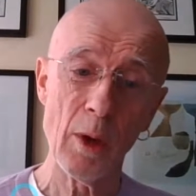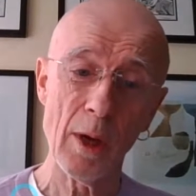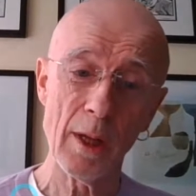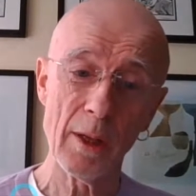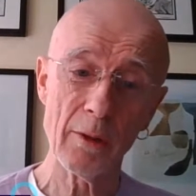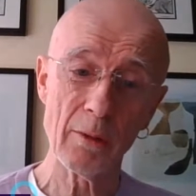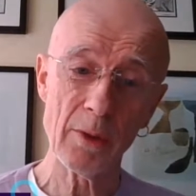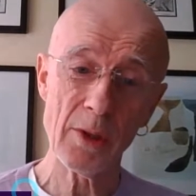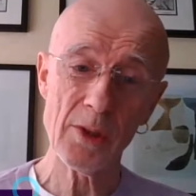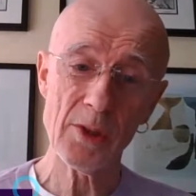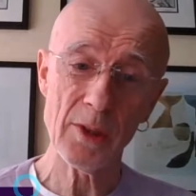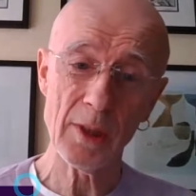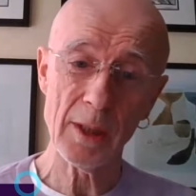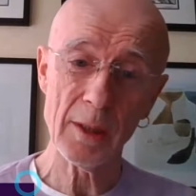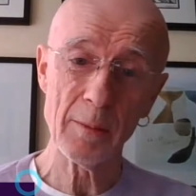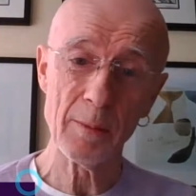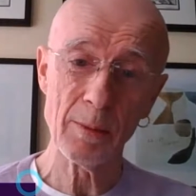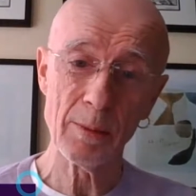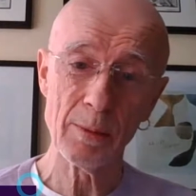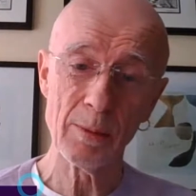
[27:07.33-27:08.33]
while they're
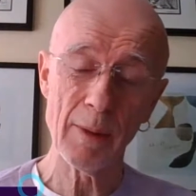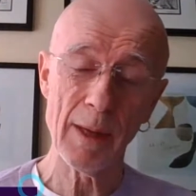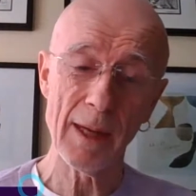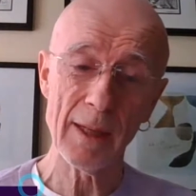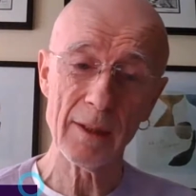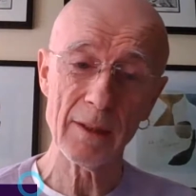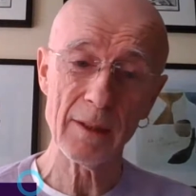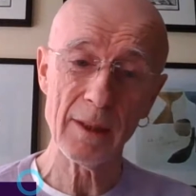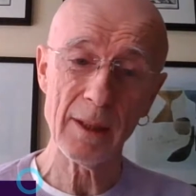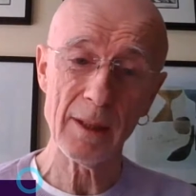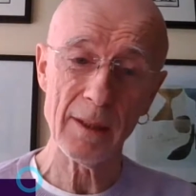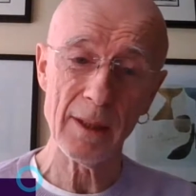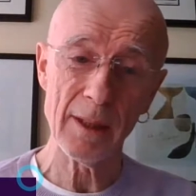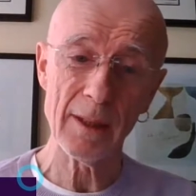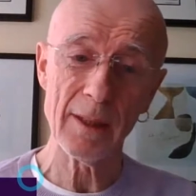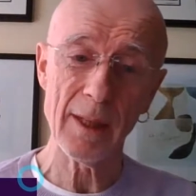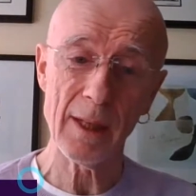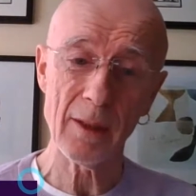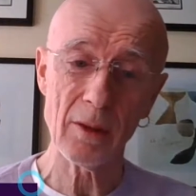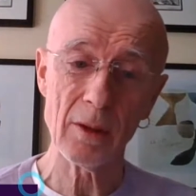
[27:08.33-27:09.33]
asleep and
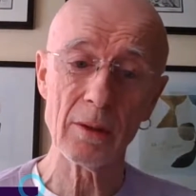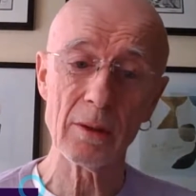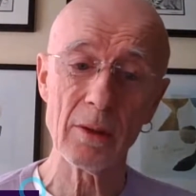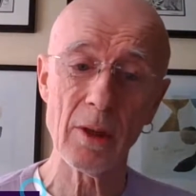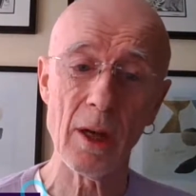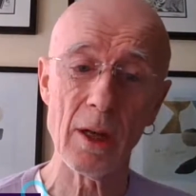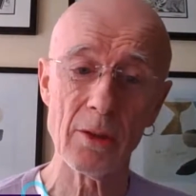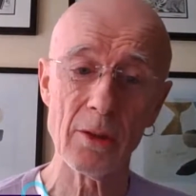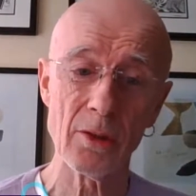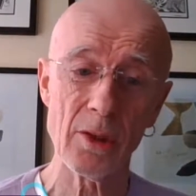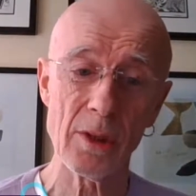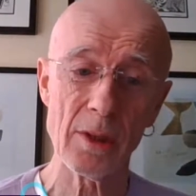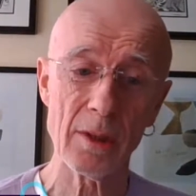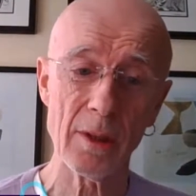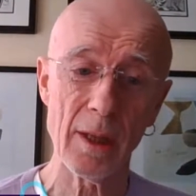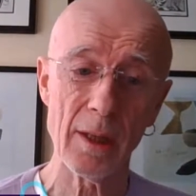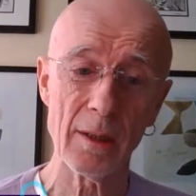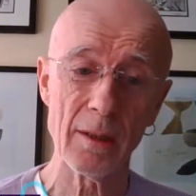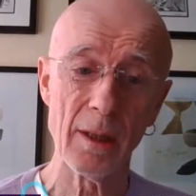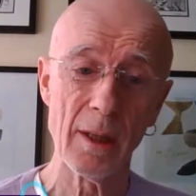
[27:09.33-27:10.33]
in that unconscious
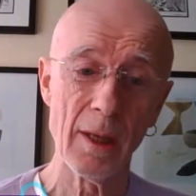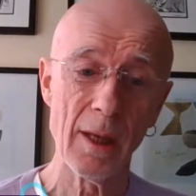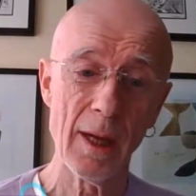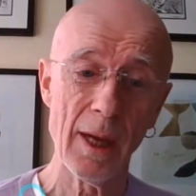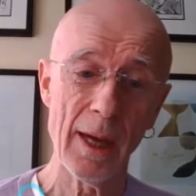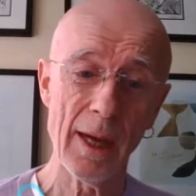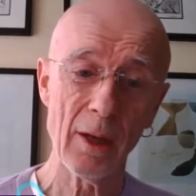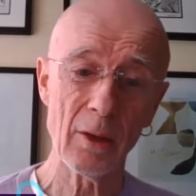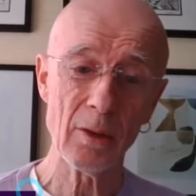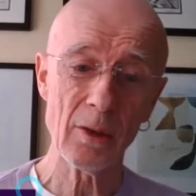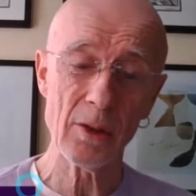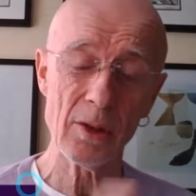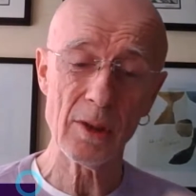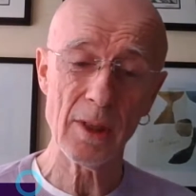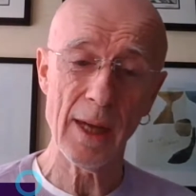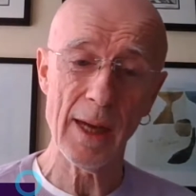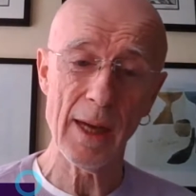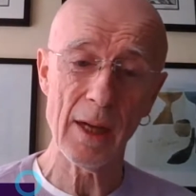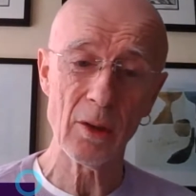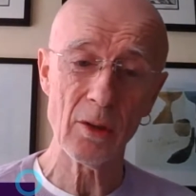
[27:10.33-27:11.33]
state? How does
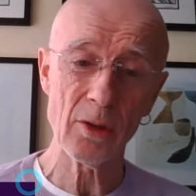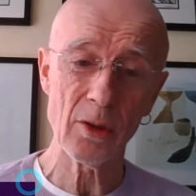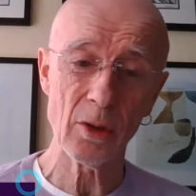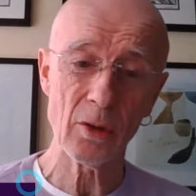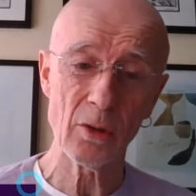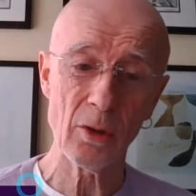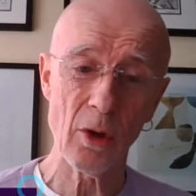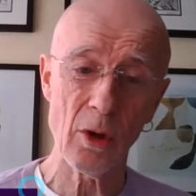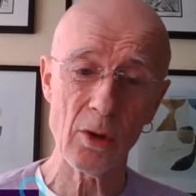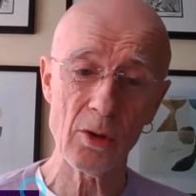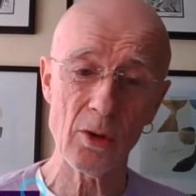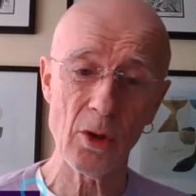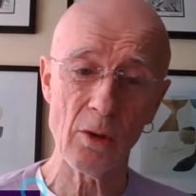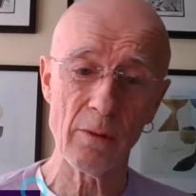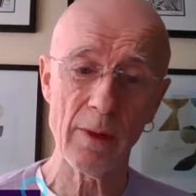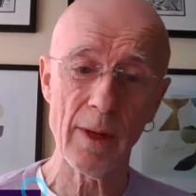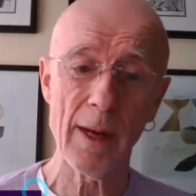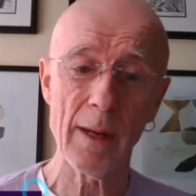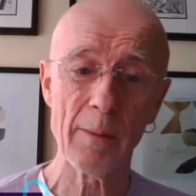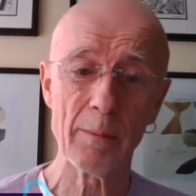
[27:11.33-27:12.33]
the
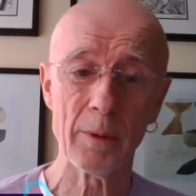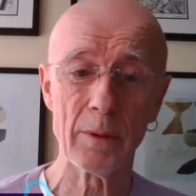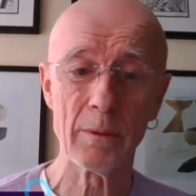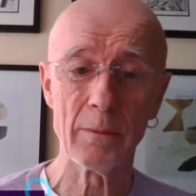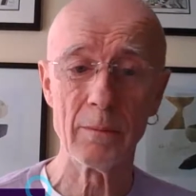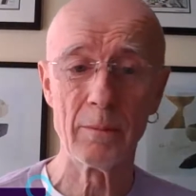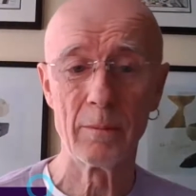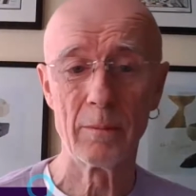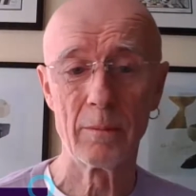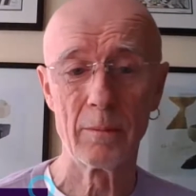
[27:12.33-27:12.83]
crossover happen?